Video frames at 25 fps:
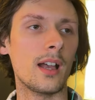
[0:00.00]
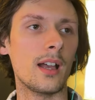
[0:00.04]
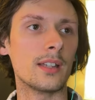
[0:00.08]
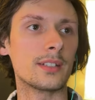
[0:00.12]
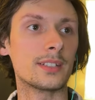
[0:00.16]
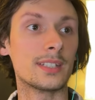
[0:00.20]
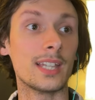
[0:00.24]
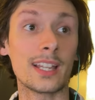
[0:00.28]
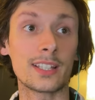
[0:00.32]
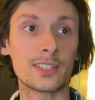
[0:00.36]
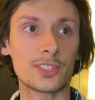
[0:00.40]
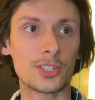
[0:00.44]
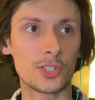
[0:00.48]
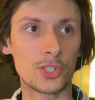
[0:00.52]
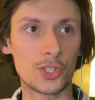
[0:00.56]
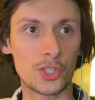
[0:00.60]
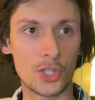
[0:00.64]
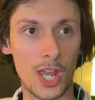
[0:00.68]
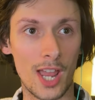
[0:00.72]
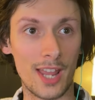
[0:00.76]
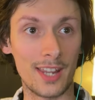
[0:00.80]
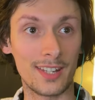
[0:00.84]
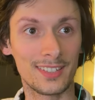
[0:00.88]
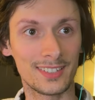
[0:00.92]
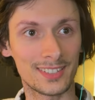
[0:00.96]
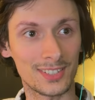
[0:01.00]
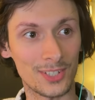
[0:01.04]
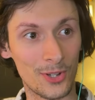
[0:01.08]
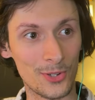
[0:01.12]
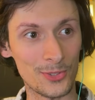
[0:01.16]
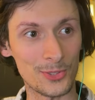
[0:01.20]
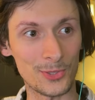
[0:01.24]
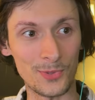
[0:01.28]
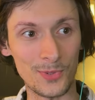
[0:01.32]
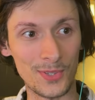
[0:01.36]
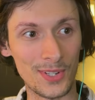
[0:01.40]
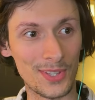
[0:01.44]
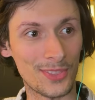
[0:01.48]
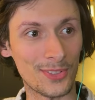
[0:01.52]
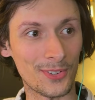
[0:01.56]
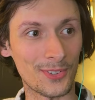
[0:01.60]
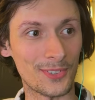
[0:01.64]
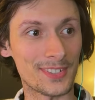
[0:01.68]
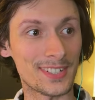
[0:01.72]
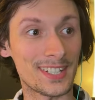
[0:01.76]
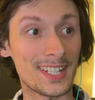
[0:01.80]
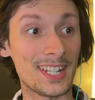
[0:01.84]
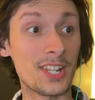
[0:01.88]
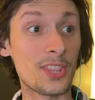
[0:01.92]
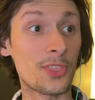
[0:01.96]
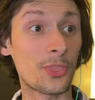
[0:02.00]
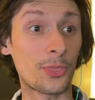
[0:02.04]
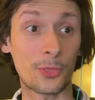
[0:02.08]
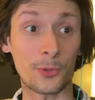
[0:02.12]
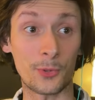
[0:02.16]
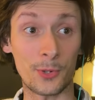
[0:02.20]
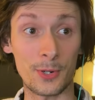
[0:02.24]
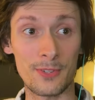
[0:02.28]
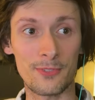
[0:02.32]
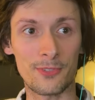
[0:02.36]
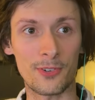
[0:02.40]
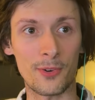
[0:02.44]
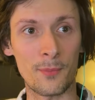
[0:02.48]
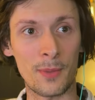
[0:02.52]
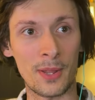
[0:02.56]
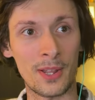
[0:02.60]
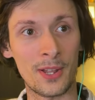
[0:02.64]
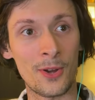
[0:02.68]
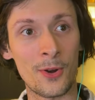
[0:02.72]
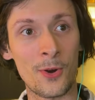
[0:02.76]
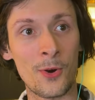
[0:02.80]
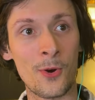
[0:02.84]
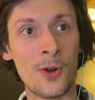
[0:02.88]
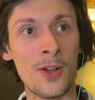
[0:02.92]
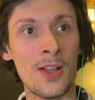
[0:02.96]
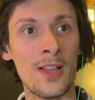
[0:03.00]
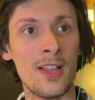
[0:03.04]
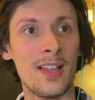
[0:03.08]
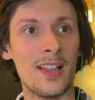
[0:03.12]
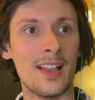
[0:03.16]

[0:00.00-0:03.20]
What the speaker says: Texas Chainsaw 2013, Three from Hell,